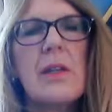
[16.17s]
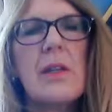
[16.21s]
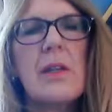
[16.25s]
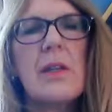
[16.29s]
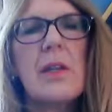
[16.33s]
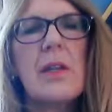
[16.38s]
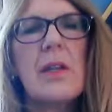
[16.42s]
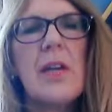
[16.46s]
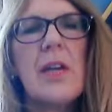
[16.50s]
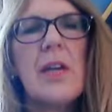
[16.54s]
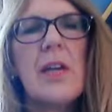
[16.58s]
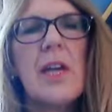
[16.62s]

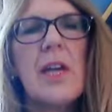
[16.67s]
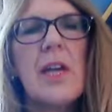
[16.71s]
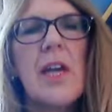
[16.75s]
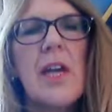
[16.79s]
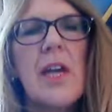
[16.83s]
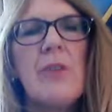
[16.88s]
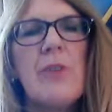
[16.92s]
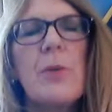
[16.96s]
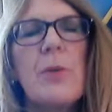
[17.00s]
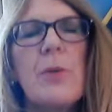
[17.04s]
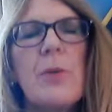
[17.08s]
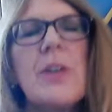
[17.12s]
Hi,
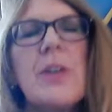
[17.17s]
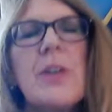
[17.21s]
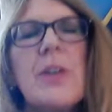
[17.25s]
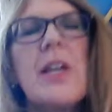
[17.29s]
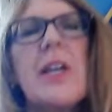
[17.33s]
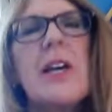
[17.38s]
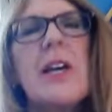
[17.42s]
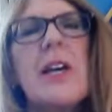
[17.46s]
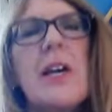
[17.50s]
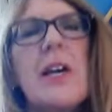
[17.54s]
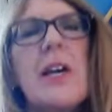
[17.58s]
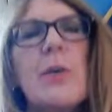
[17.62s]

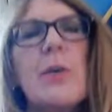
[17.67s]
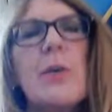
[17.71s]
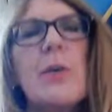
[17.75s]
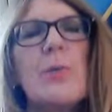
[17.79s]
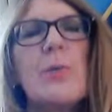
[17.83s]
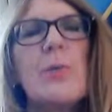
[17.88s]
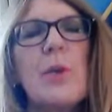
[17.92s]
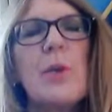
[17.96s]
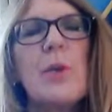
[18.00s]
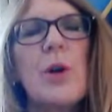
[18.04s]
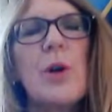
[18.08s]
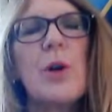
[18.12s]
everybody.
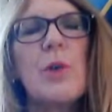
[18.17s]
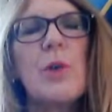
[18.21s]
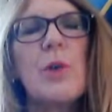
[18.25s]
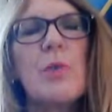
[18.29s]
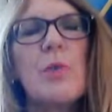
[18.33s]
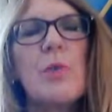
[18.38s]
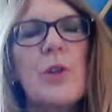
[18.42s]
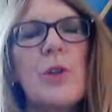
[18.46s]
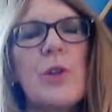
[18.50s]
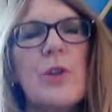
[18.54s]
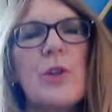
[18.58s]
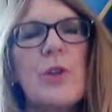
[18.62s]
Hope
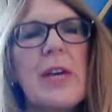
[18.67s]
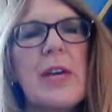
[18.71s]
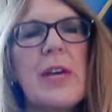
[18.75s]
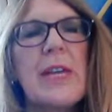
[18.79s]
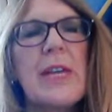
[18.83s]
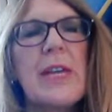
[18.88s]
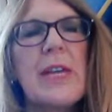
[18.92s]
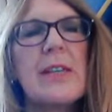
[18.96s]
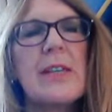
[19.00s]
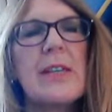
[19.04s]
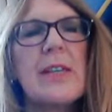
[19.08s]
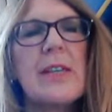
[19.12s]
you
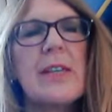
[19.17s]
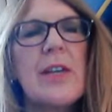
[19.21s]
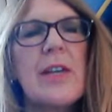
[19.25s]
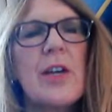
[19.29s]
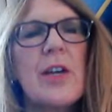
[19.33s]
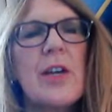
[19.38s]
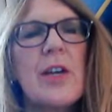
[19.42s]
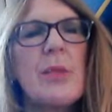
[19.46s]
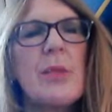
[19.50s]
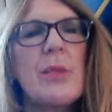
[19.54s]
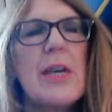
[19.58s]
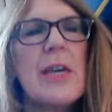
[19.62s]
can
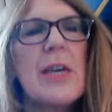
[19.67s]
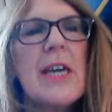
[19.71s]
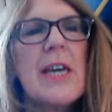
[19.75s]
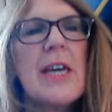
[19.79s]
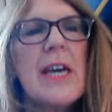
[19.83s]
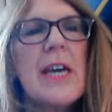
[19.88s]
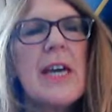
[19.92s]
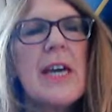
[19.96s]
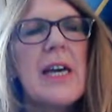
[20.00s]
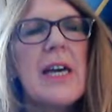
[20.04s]
hear me.